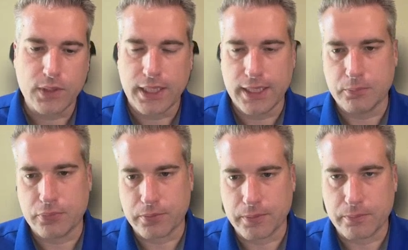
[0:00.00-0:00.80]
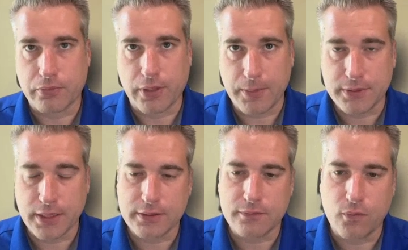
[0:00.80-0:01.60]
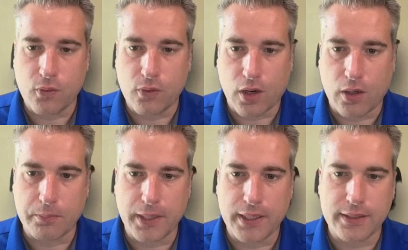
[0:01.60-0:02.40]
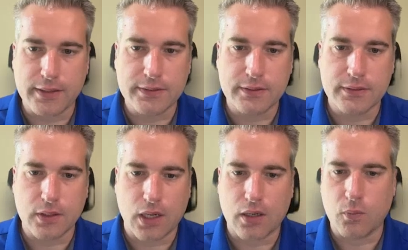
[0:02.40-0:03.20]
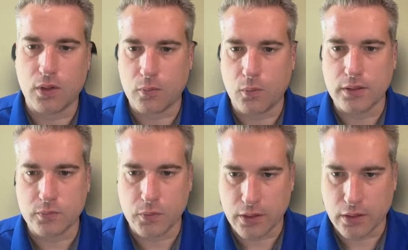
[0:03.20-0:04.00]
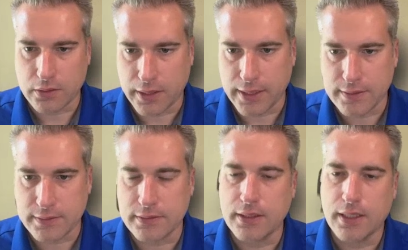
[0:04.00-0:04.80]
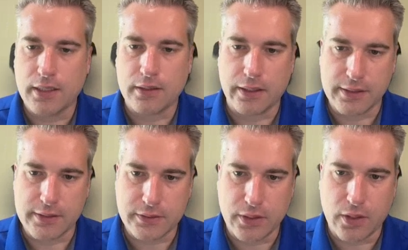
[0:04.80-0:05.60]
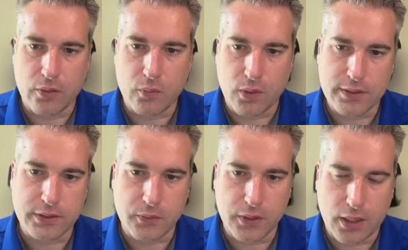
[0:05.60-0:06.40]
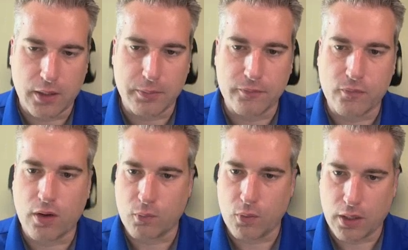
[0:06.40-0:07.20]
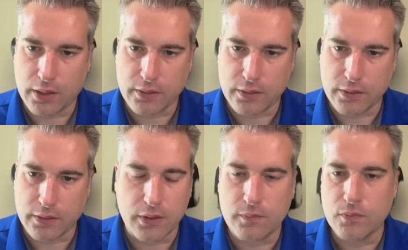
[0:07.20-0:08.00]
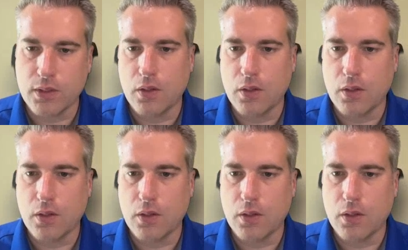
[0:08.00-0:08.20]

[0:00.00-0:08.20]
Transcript: He preps us for our meetings, our one-on-ones with our clients, letting us know what is going on before I walk in the door.